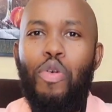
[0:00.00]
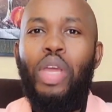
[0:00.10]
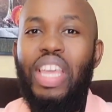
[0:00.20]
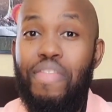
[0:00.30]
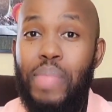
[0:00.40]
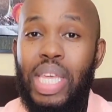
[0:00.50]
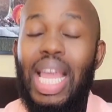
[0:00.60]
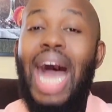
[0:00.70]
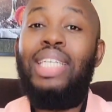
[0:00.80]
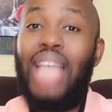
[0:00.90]
forgive
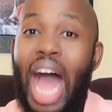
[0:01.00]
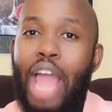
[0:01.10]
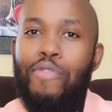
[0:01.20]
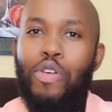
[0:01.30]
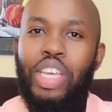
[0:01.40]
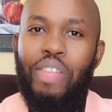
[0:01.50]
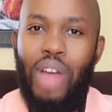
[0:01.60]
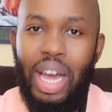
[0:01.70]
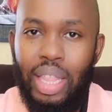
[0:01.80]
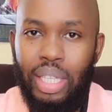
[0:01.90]
me as I
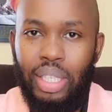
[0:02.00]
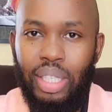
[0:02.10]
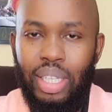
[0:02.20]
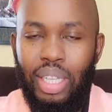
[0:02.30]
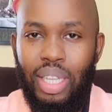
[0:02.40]
forgive others.